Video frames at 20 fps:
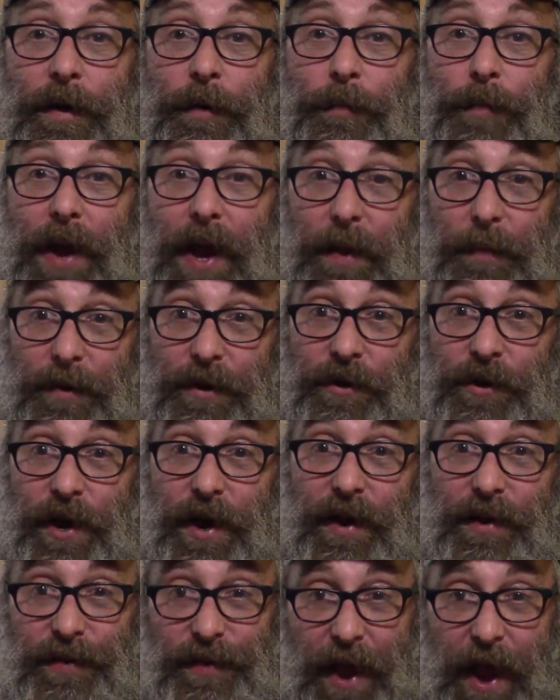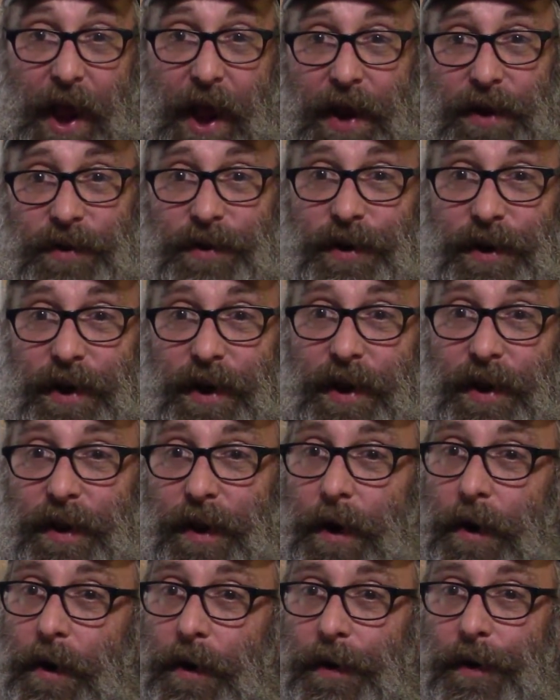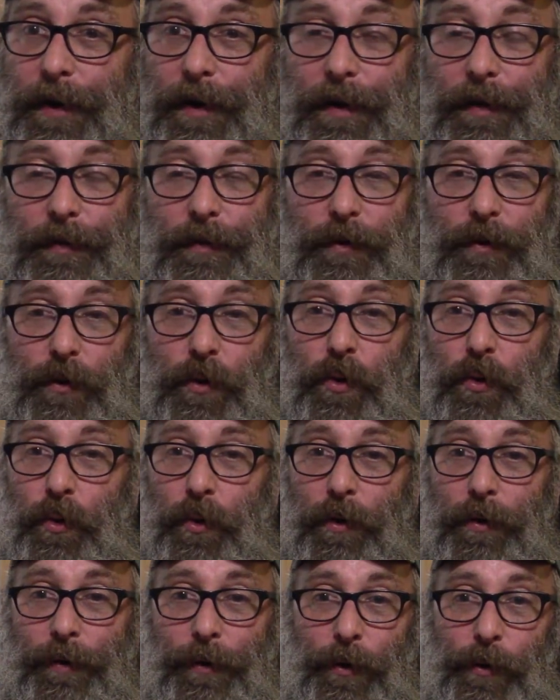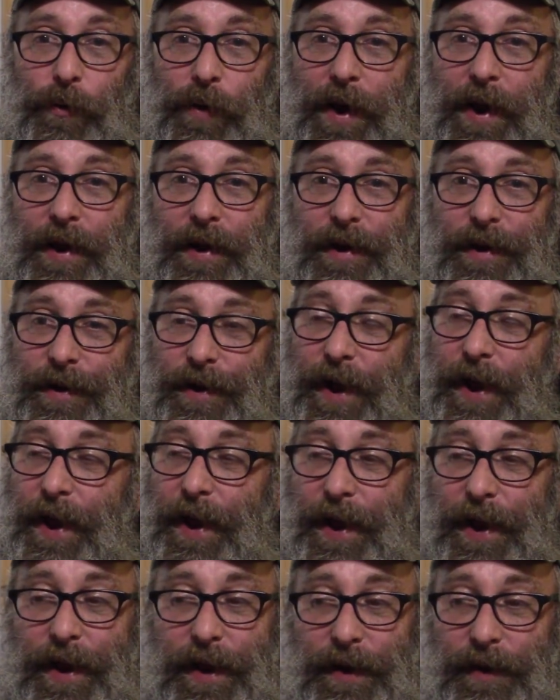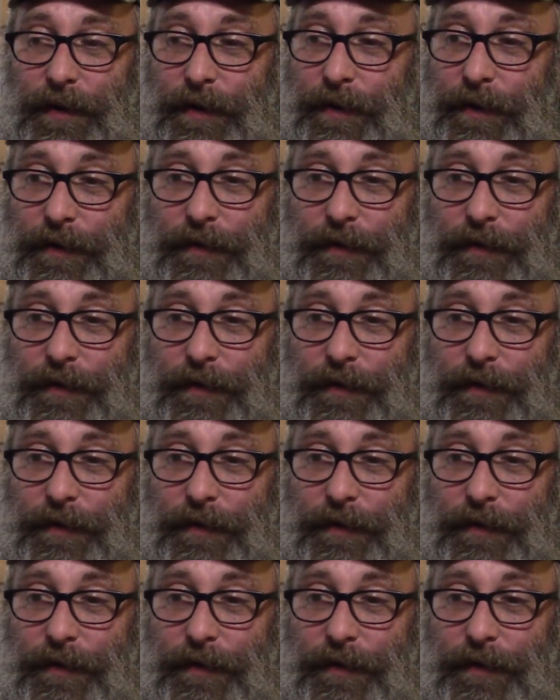Baby chicks hatching on a cool rainy day.